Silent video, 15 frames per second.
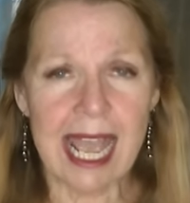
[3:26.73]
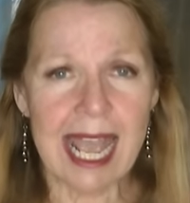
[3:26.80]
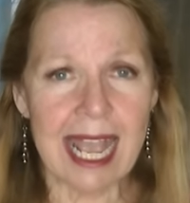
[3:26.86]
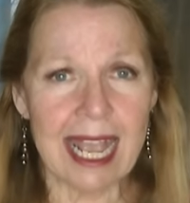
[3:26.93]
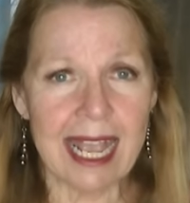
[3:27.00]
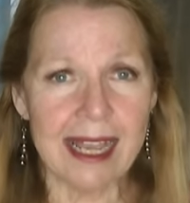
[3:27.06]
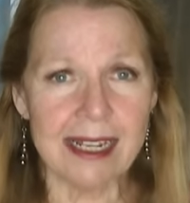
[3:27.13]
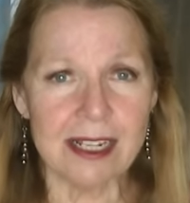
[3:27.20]

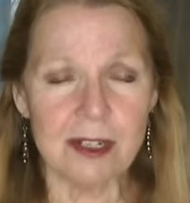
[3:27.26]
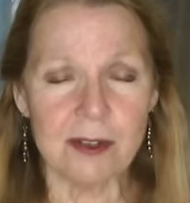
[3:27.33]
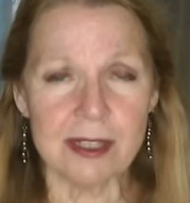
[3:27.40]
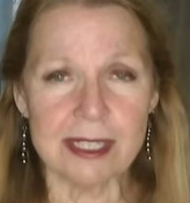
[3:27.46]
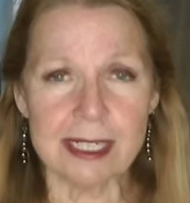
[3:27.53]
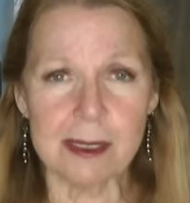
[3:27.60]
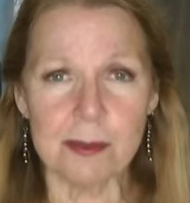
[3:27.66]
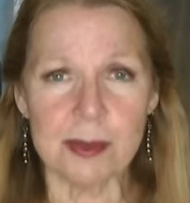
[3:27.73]
add in a
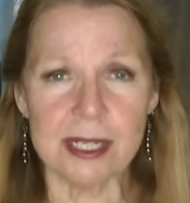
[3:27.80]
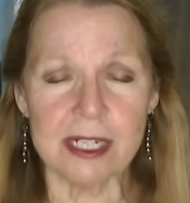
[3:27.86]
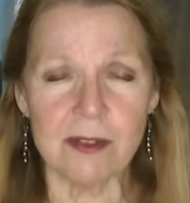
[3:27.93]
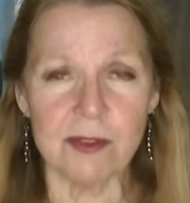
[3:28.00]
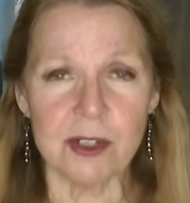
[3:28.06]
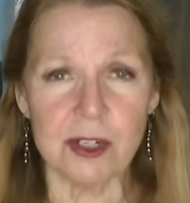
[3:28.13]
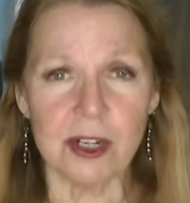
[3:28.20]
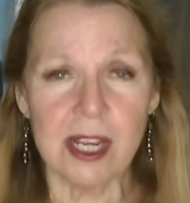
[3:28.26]
little bit of
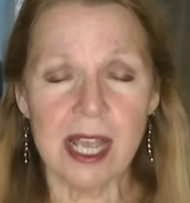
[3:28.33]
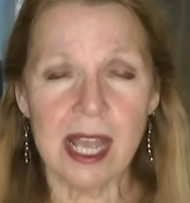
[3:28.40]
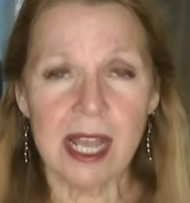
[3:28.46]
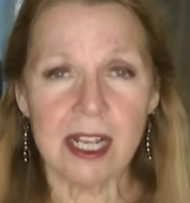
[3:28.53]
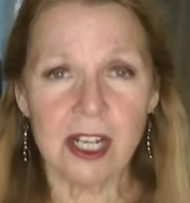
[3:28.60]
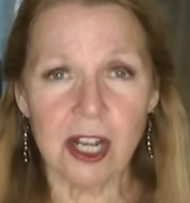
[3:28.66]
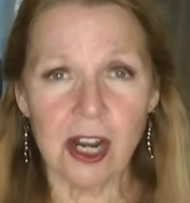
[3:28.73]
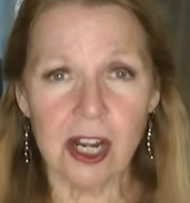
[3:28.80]
your
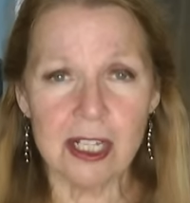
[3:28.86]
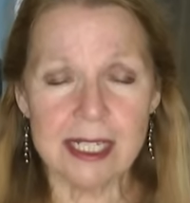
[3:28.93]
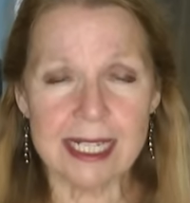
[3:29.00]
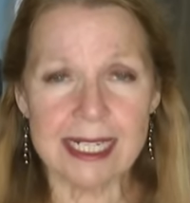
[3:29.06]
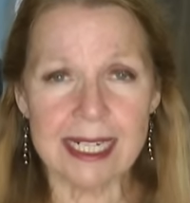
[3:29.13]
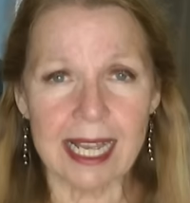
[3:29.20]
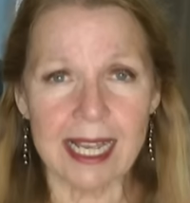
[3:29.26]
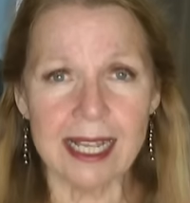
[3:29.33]
garlic
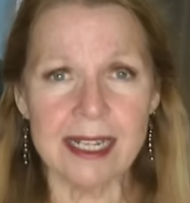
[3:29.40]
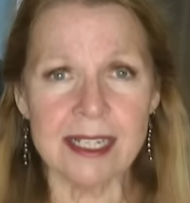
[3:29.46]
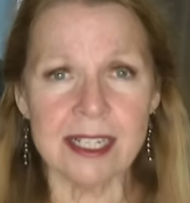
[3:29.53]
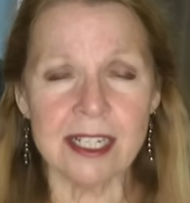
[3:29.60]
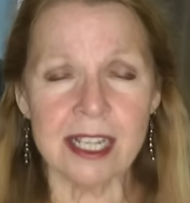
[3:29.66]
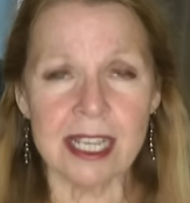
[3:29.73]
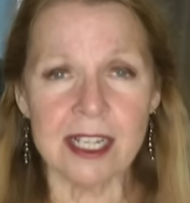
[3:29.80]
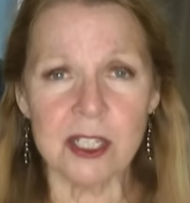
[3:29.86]
and
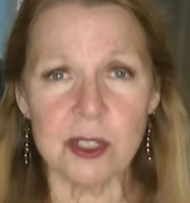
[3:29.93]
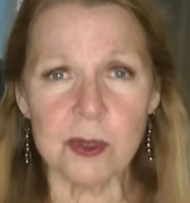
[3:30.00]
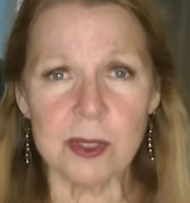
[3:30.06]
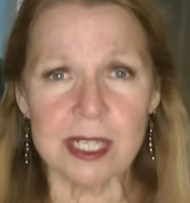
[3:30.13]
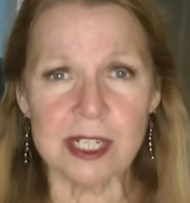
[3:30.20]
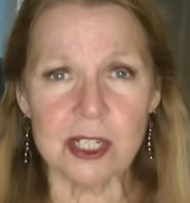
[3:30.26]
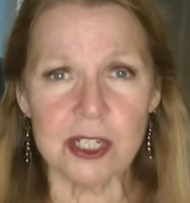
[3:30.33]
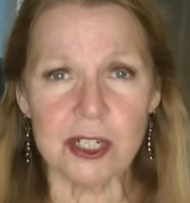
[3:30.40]
onion, and you
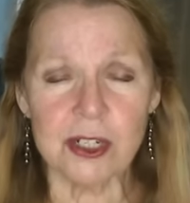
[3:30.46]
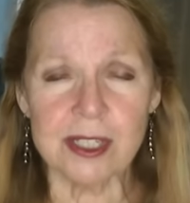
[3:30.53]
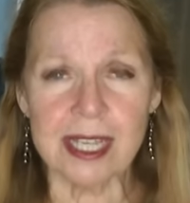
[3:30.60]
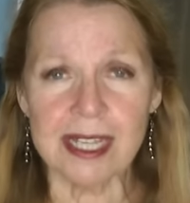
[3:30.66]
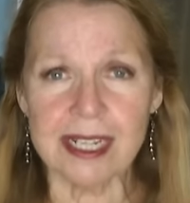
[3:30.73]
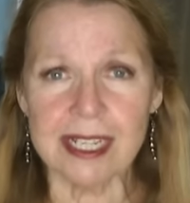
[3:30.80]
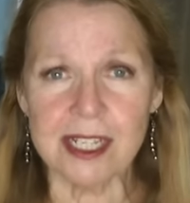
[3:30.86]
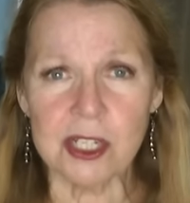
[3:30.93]
can turn
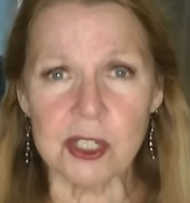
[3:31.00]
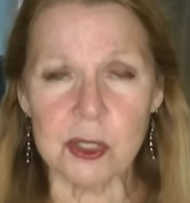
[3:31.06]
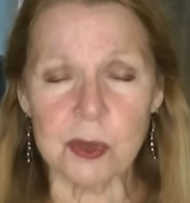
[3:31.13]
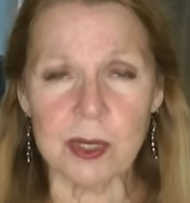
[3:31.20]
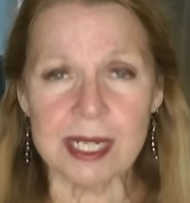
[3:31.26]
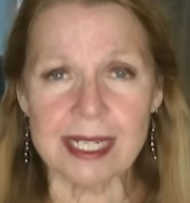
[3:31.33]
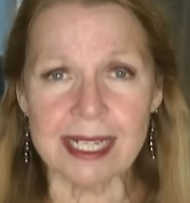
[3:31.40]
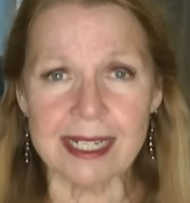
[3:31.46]
that into
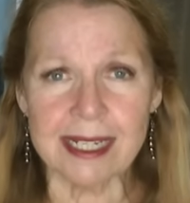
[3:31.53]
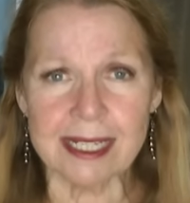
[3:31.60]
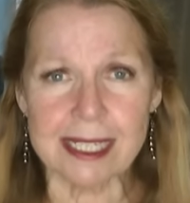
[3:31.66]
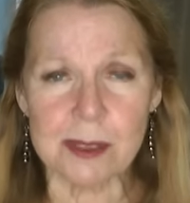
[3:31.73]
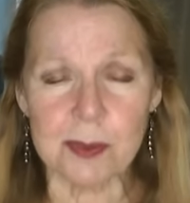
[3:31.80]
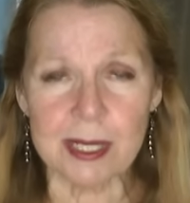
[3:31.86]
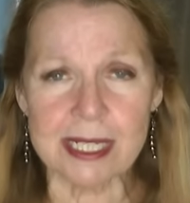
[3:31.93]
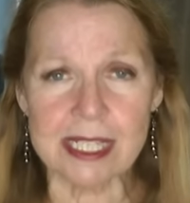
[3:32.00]
an
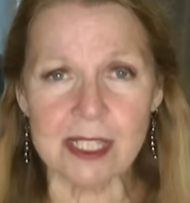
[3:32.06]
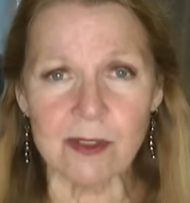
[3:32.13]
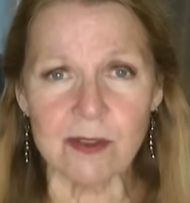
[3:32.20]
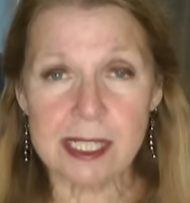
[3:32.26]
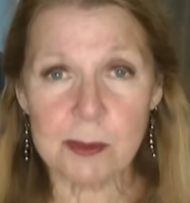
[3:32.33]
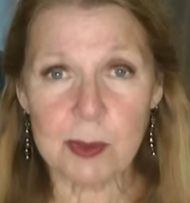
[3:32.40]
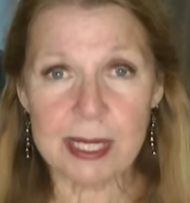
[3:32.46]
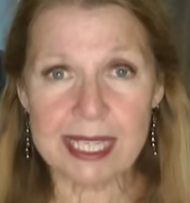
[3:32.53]
inexpensive
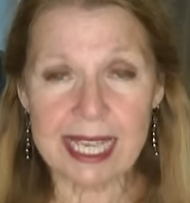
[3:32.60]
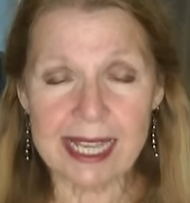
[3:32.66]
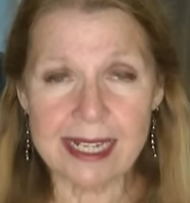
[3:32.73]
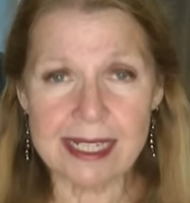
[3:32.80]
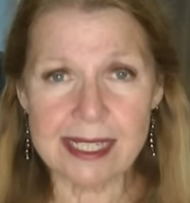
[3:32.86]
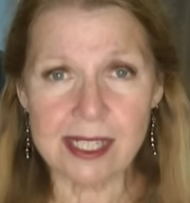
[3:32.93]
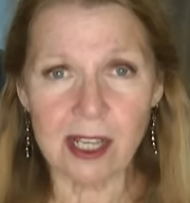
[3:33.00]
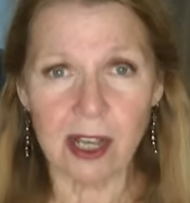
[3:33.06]

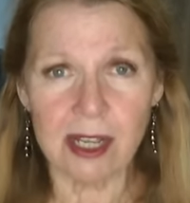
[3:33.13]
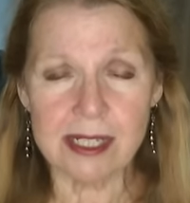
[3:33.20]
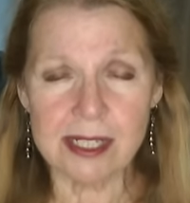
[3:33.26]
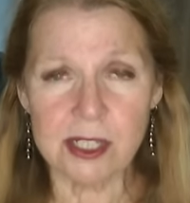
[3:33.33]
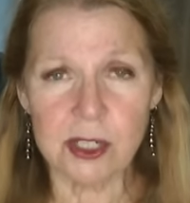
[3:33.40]
spaghetti sauce.